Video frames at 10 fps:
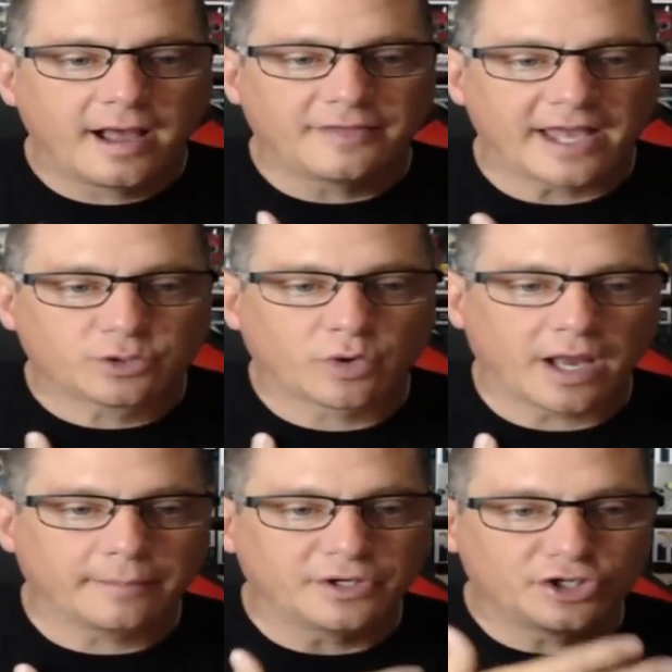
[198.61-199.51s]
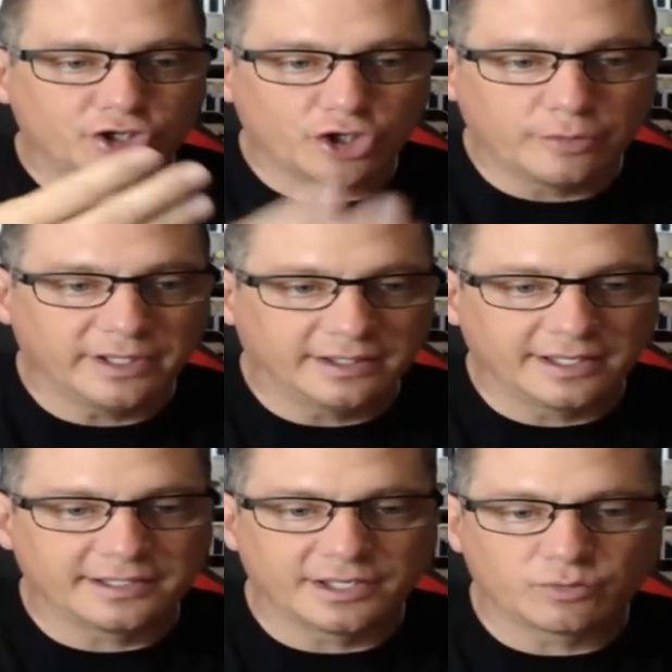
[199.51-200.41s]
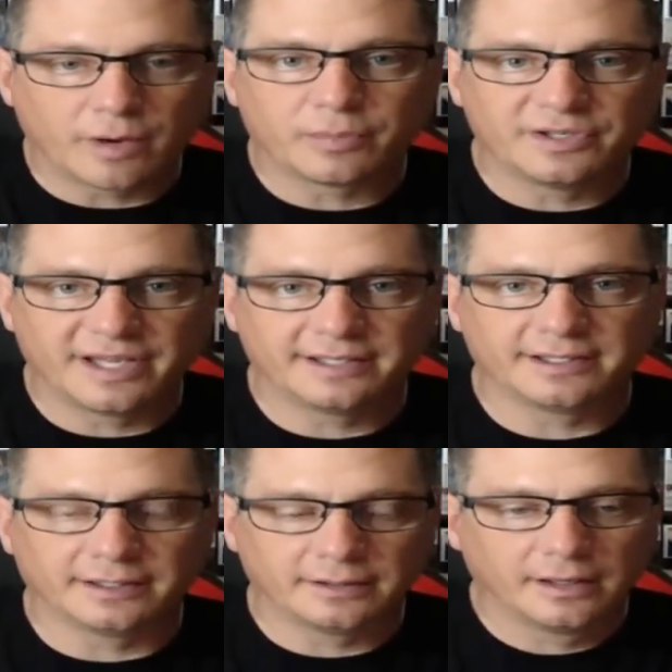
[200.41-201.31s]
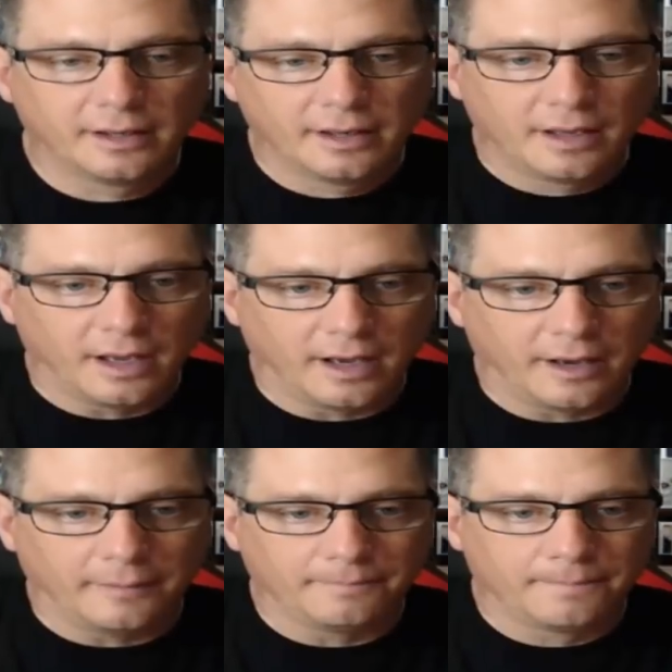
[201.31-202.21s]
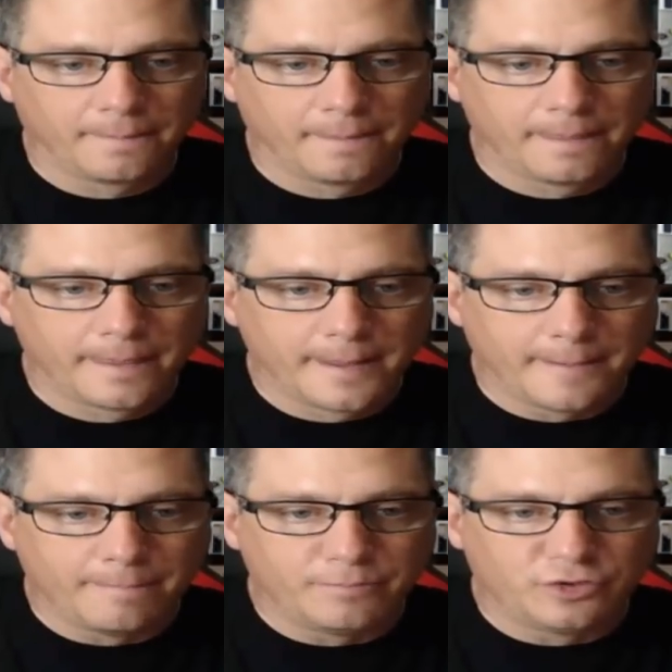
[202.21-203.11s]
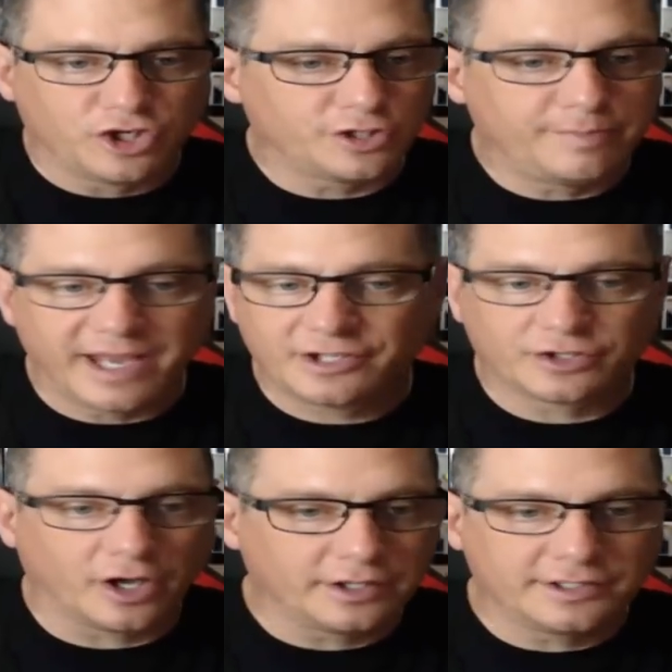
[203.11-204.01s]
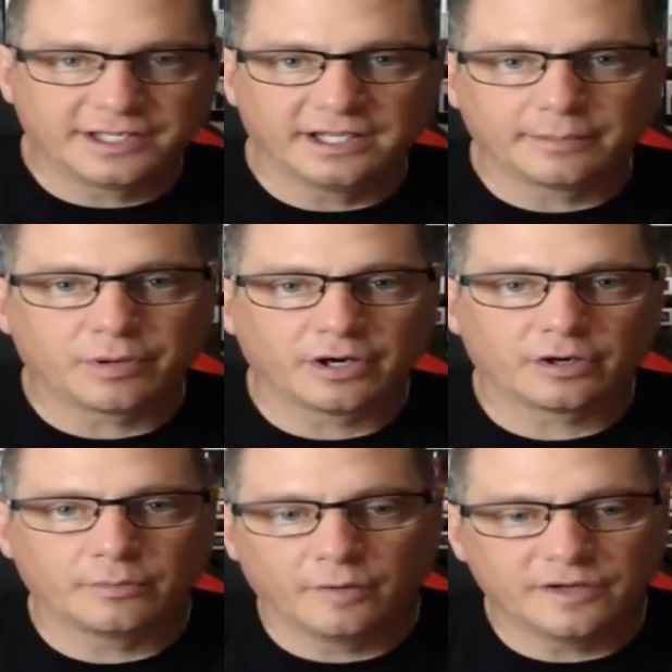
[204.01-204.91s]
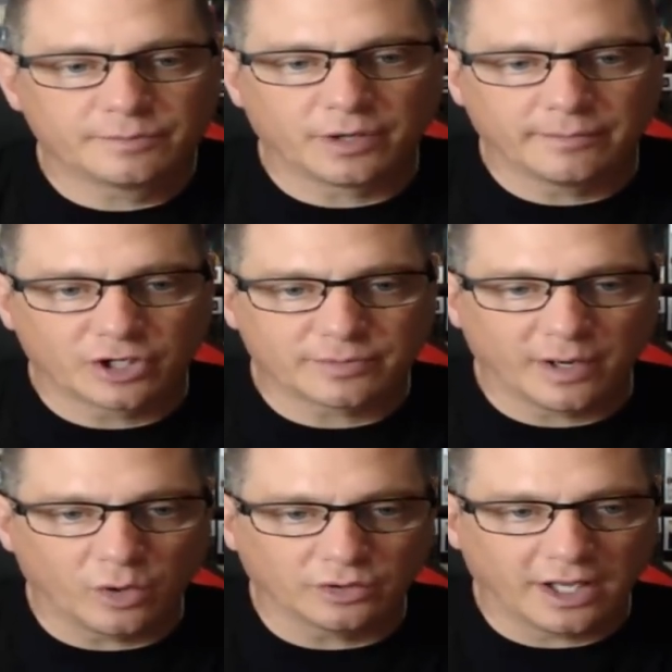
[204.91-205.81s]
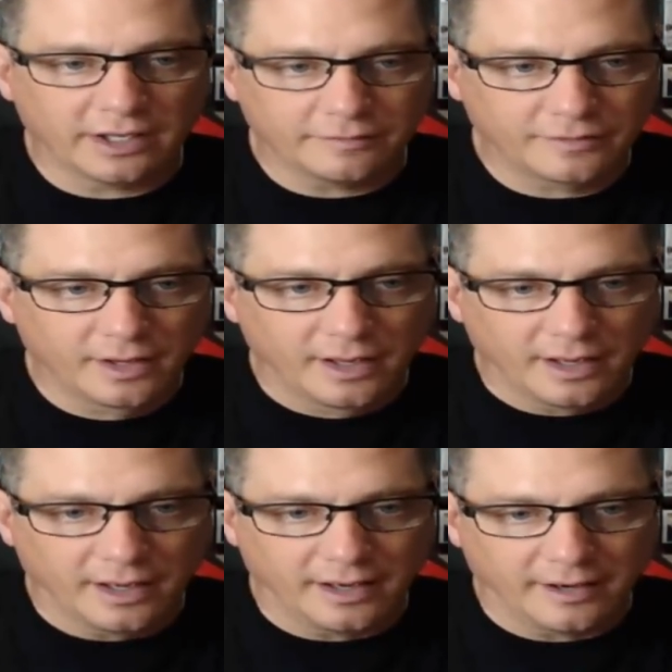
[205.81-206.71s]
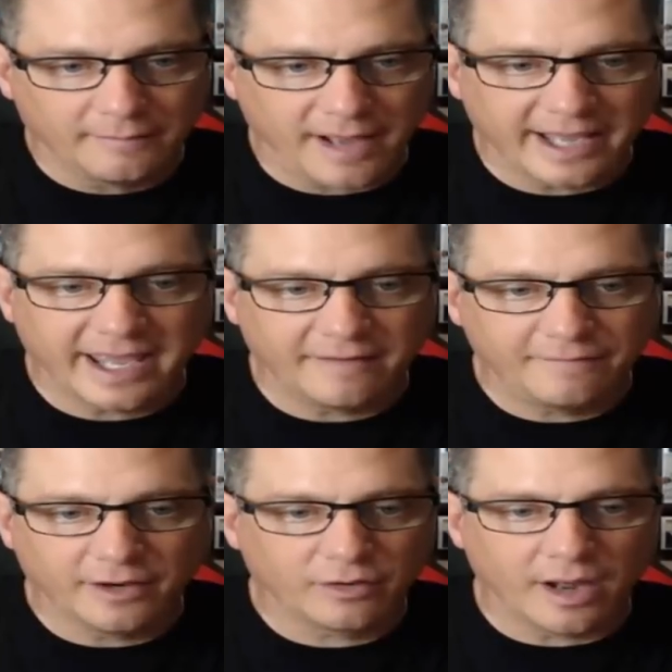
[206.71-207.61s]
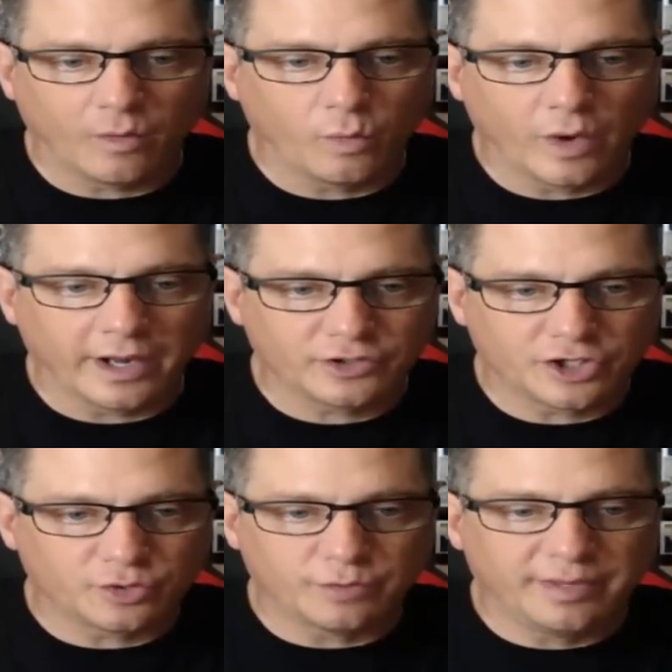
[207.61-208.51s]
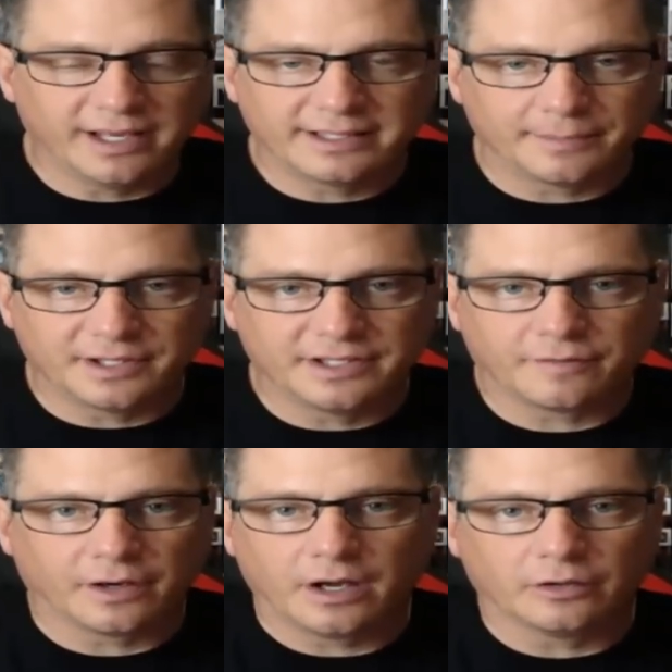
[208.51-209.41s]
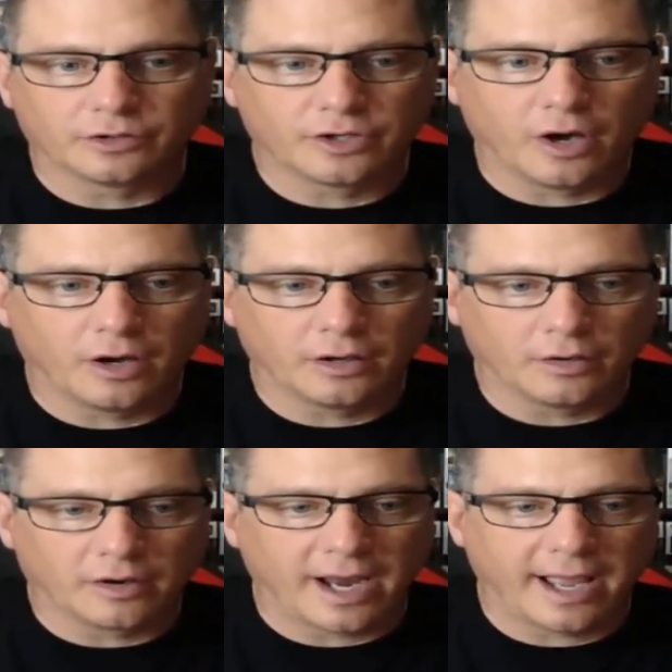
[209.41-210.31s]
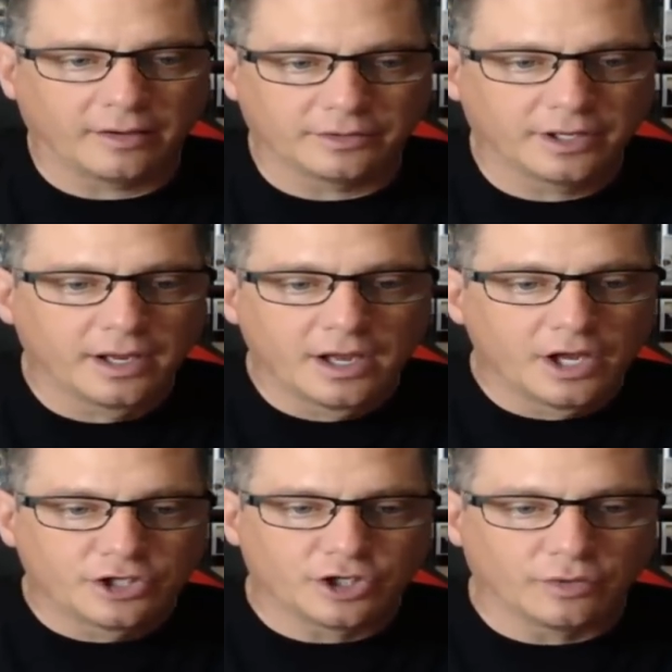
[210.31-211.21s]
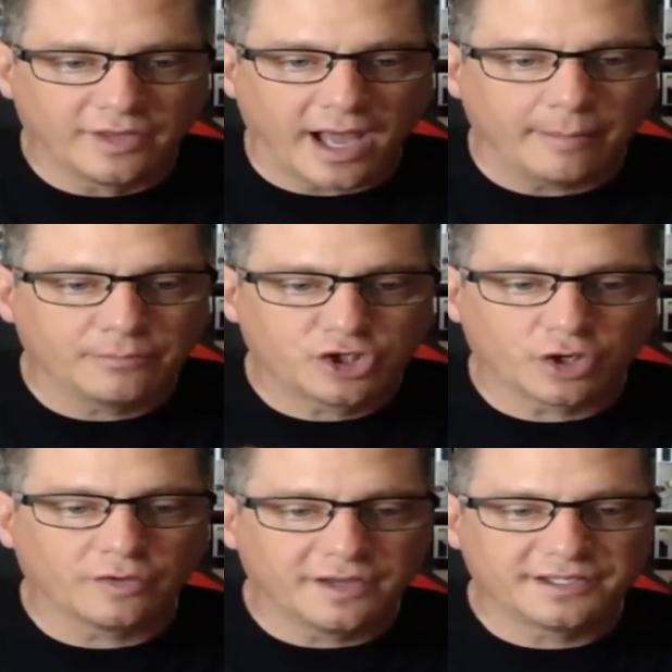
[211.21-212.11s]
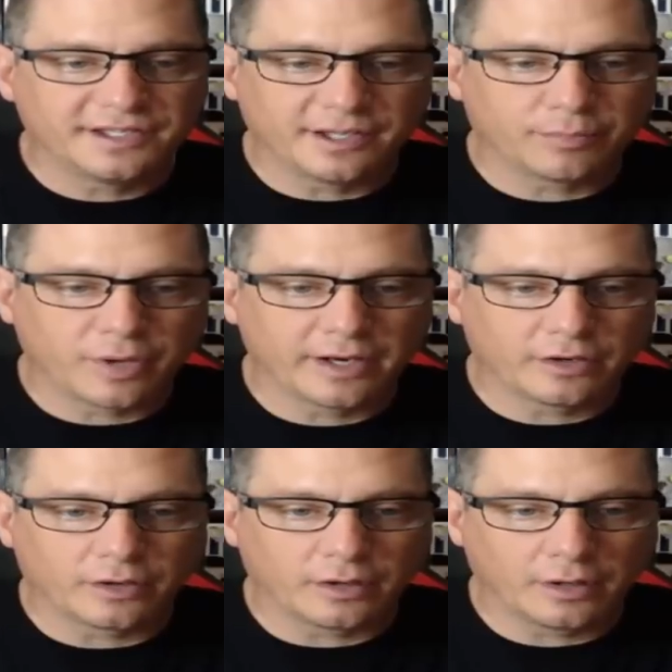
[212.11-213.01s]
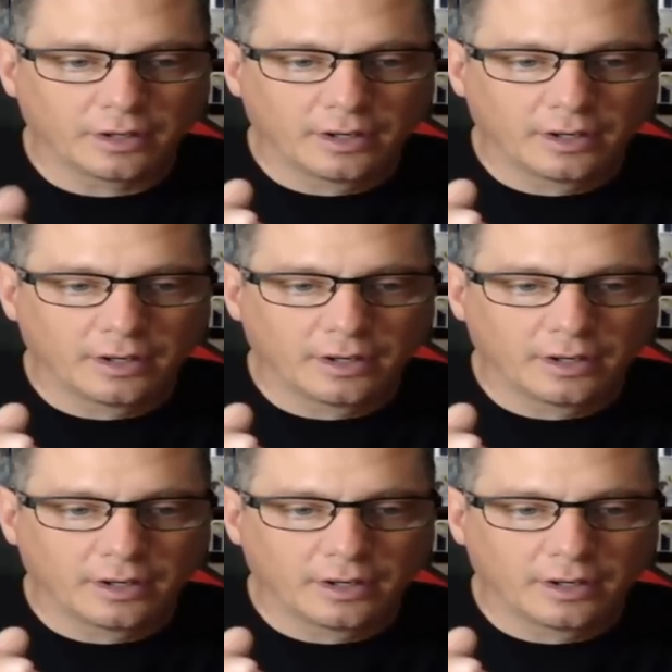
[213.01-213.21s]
That's what I'm assuming this is representing. Um, just based on seeing the Predator movies pretty much my whole life, um, I can't figure out what else this would be except a different color dog or hound. So I'm sure this is the predator.